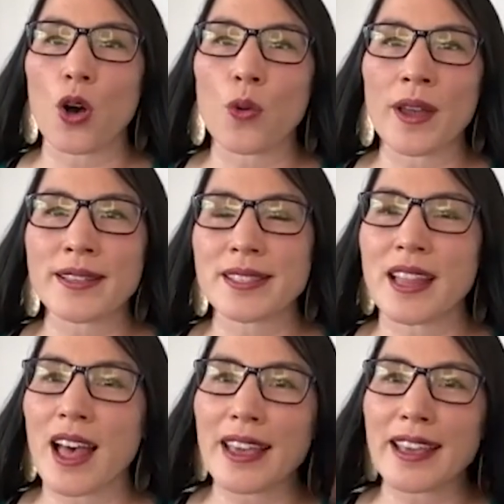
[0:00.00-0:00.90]
It's
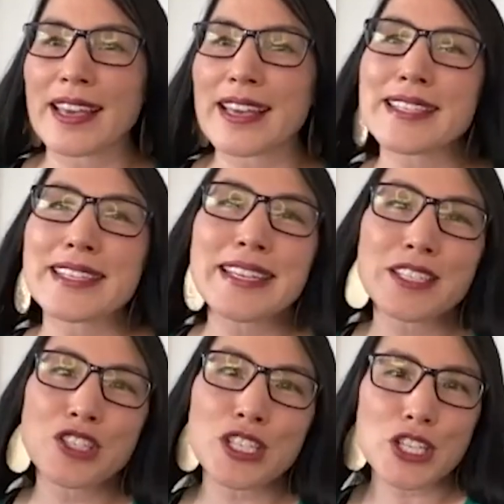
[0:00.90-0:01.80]
always like,
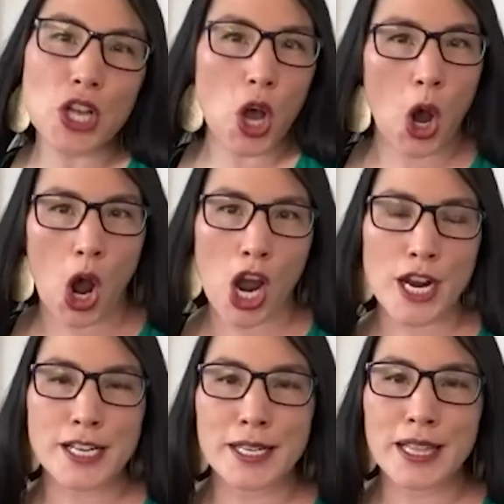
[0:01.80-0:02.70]
isn't it just
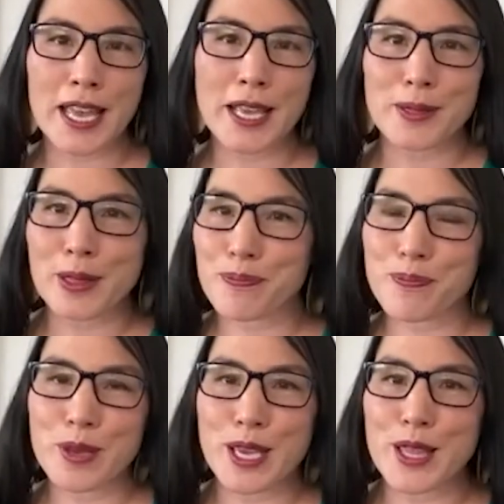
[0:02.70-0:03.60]
hard to like
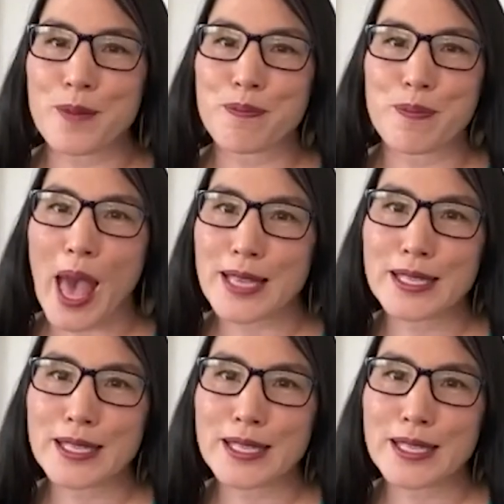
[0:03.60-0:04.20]
be the